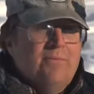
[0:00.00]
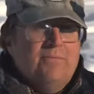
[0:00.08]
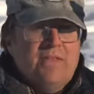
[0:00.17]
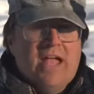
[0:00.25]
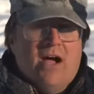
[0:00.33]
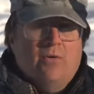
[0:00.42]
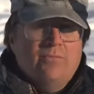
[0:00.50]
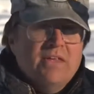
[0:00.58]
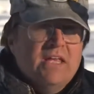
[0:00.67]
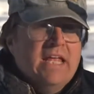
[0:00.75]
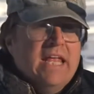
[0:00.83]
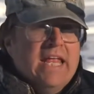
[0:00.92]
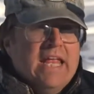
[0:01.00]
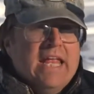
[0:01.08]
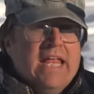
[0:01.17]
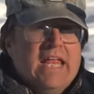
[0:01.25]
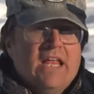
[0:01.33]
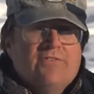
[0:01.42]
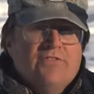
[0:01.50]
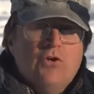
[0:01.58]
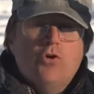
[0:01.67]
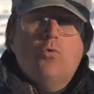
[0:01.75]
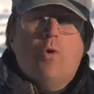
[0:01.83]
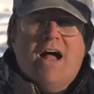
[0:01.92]
Now, if
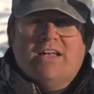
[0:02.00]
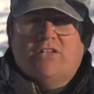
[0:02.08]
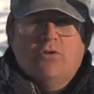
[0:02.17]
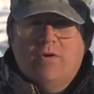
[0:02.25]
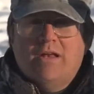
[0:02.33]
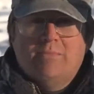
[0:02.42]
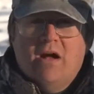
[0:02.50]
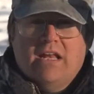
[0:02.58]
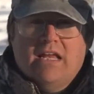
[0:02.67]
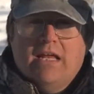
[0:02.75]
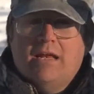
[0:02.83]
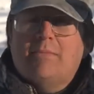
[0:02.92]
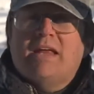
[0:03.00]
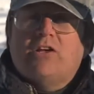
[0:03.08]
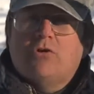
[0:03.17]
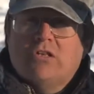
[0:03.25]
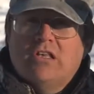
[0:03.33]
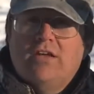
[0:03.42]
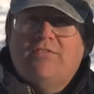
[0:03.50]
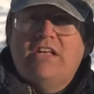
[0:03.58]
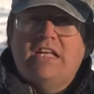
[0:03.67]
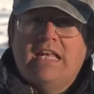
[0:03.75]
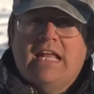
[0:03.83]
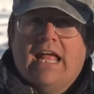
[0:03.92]
you want to win money and make your
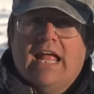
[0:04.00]
living